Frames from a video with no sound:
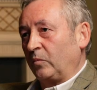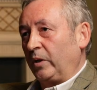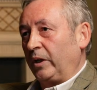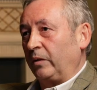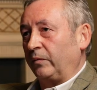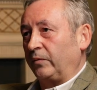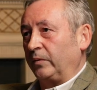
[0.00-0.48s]

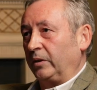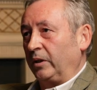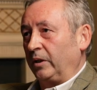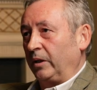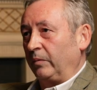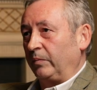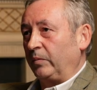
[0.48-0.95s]
Well, for
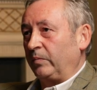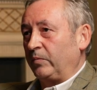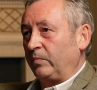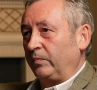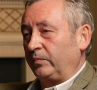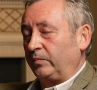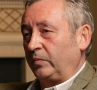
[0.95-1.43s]
uh,
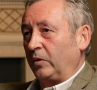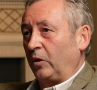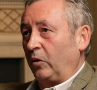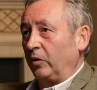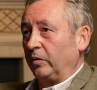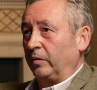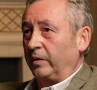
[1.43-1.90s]

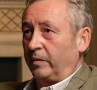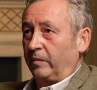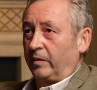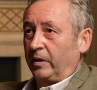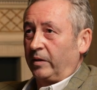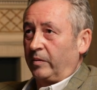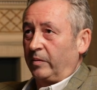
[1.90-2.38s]
all
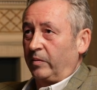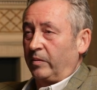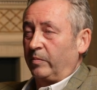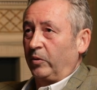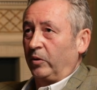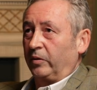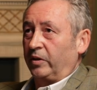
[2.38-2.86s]
the, uh, the,
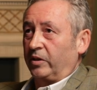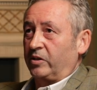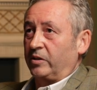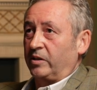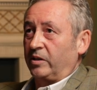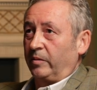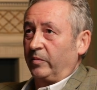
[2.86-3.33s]
the,
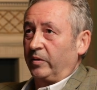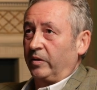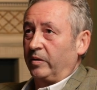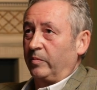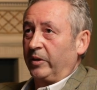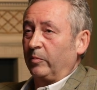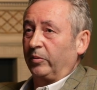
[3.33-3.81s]
politicians, the,
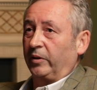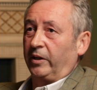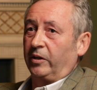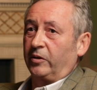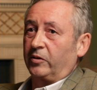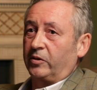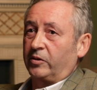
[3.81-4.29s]
the main
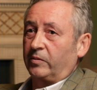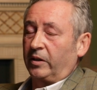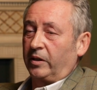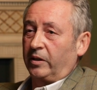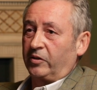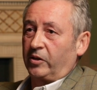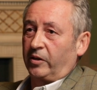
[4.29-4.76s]
players,
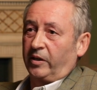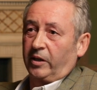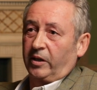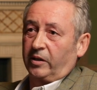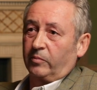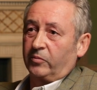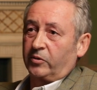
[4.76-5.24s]
Gerry
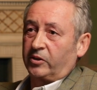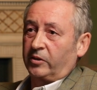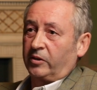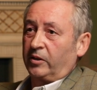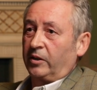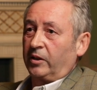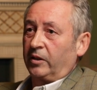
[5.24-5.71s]
uh, Adams,
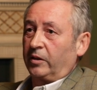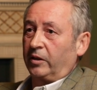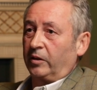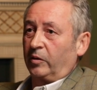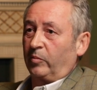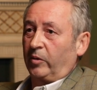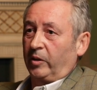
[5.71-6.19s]

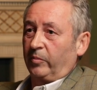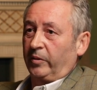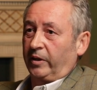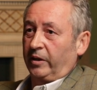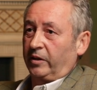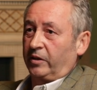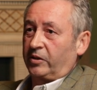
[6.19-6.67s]
you know, Mark
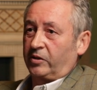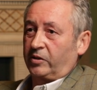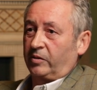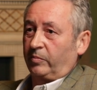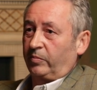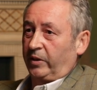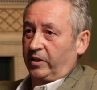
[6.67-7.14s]

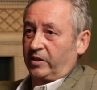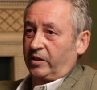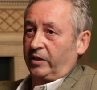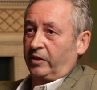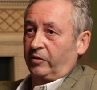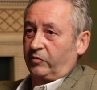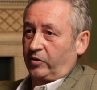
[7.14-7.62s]
McGuinness,
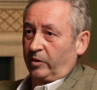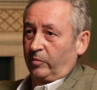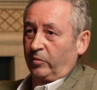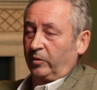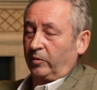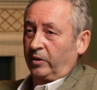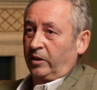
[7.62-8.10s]
Paisley,
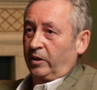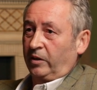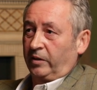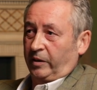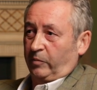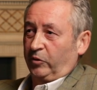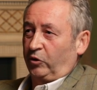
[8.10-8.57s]
Trimble.
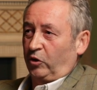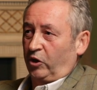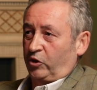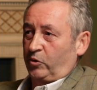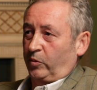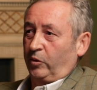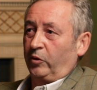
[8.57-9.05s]
Like when
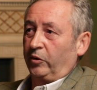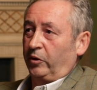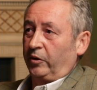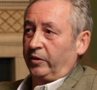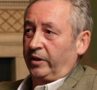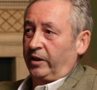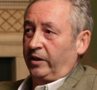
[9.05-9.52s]
talks were going
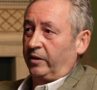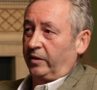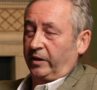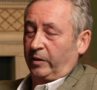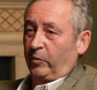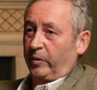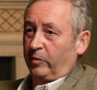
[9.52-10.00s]
on here,
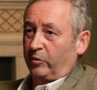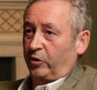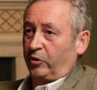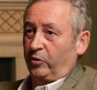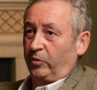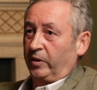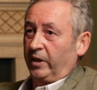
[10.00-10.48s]
like we were
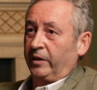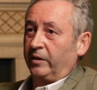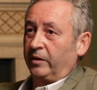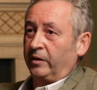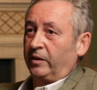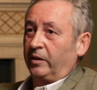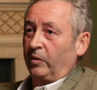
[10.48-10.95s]
queued
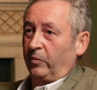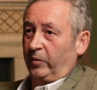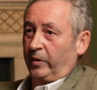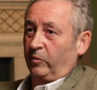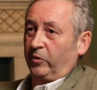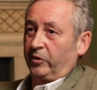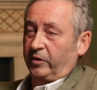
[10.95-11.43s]
in,
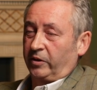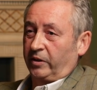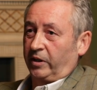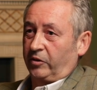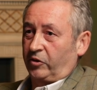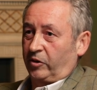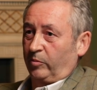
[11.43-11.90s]
we wanted to
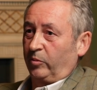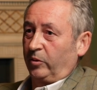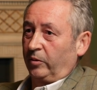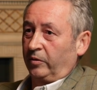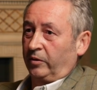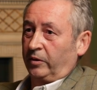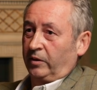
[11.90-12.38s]
get
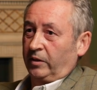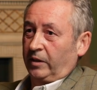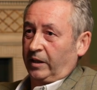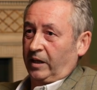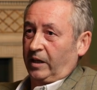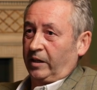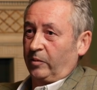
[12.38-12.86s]
Trimble
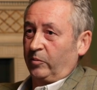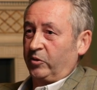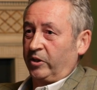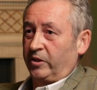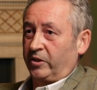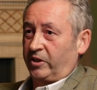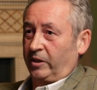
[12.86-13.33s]
and Adams
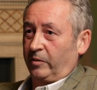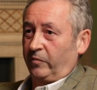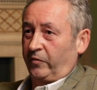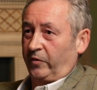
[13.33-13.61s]
in the same